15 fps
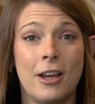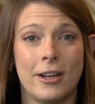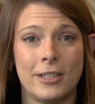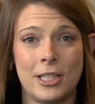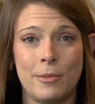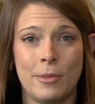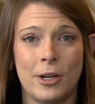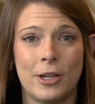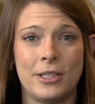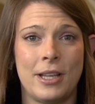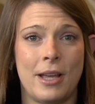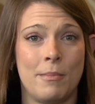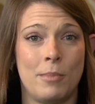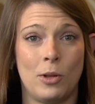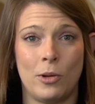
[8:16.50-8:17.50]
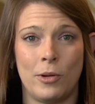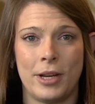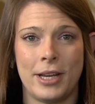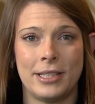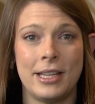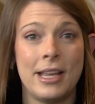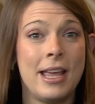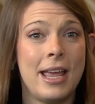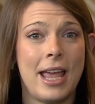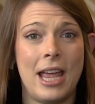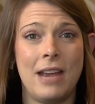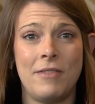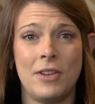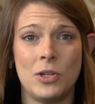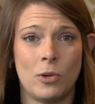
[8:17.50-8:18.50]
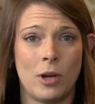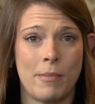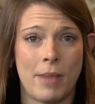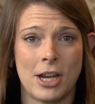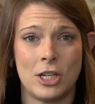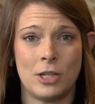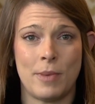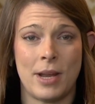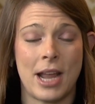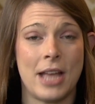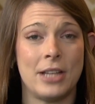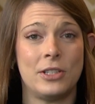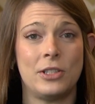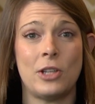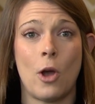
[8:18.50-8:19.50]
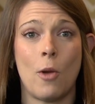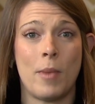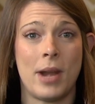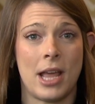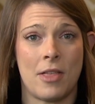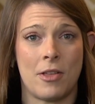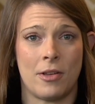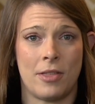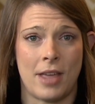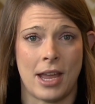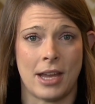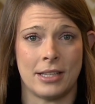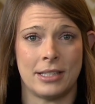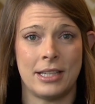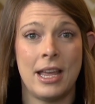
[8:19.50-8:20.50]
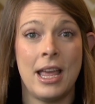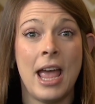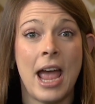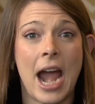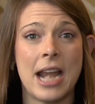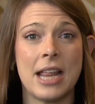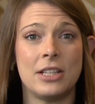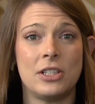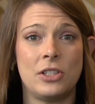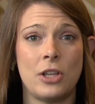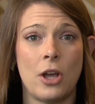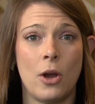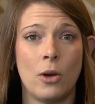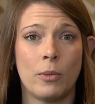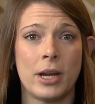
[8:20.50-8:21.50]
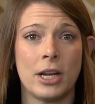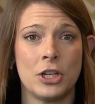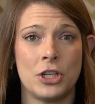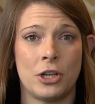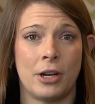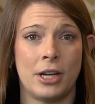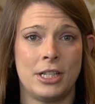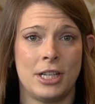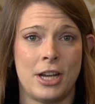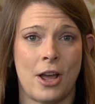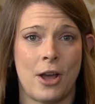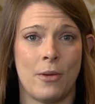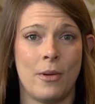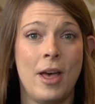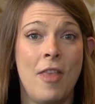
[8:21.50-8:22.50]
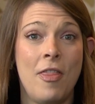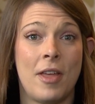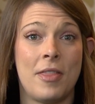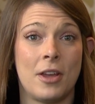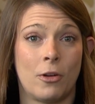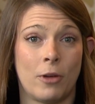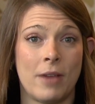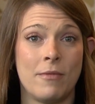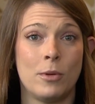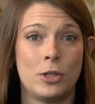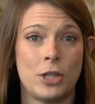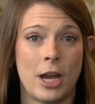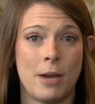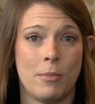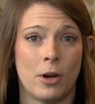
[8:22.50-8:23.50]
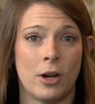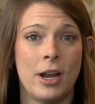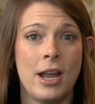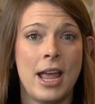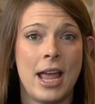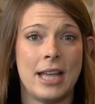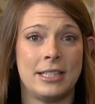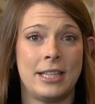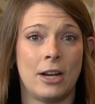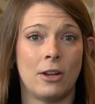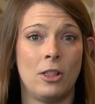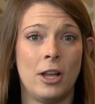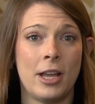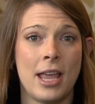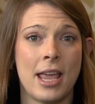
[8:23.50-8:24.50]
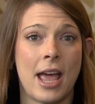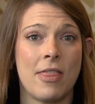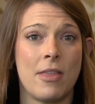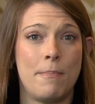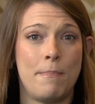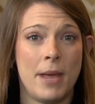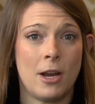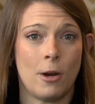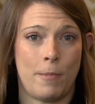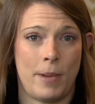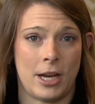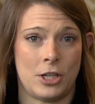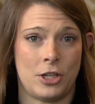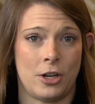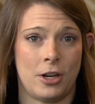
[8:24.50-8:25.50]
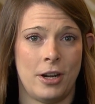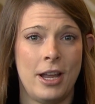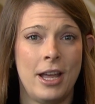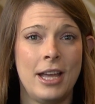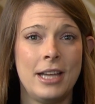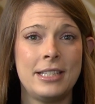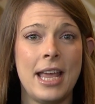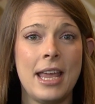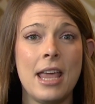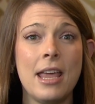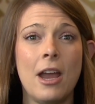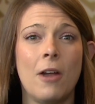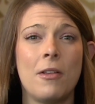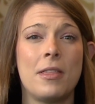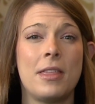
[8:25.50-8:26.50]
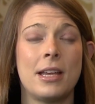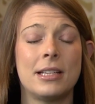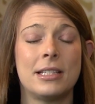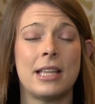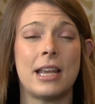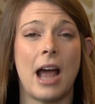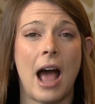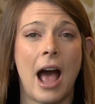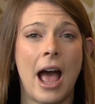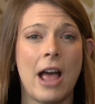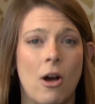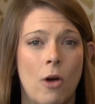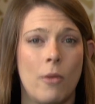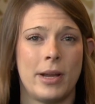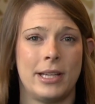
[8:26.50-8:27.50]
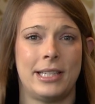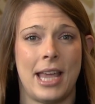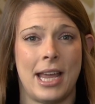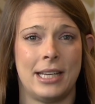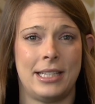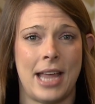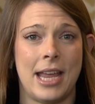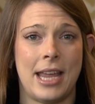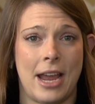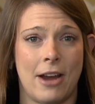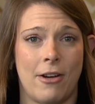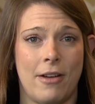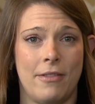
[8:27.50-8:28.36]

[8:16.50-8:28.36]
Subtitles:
Customers, employees, inventory management, and so many other things. And it's so reassuring to know that the Greenville Chamber is there looking at the bigger picture, taking care of the things that I always can't take care